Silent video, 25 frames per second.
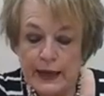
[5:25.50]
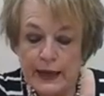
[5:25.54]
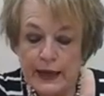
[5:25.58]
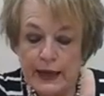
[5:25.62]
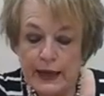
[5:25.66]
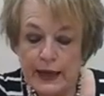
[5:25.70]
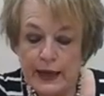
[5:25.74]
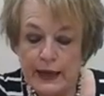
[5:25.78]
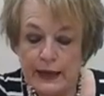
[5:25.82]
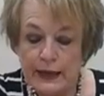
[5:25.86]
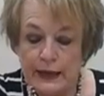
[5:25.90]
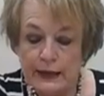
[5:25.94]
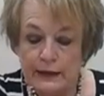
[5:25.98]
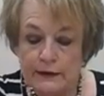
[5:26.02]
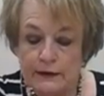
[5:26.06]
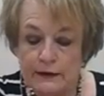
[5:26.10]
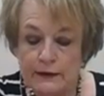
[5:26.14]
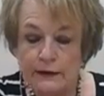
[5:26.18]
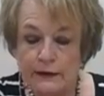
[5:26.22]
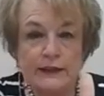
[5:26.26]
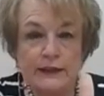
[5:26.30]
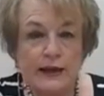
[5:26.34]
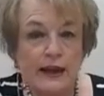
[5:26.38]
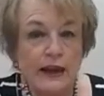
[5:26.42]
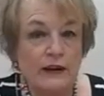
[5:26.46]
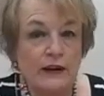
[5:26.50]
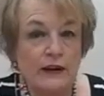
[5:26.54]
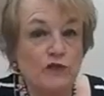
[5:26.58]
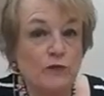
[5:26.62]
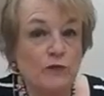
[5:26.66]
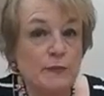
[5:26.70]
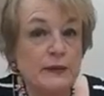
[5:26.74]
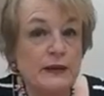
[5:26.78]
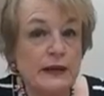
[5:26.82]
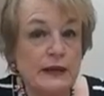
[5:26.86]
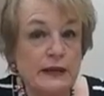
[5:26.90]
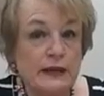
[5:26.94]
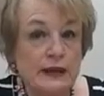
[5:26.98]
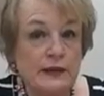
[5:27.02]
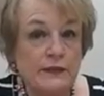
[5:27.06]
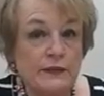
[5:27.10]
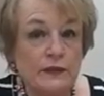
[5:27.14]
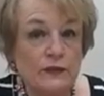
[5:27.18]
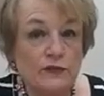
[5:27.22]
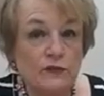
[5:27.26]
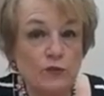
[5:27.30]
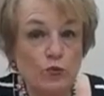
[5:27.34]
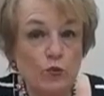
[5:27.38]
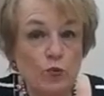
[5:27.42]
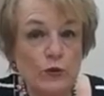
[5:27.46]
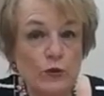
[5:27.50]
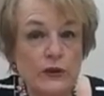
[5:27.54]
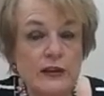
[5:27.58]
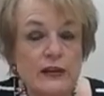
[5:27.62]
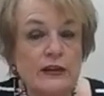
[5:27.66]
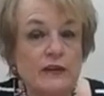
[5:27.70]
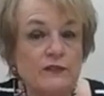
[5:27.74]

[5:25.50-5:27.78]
And that is beginning this week.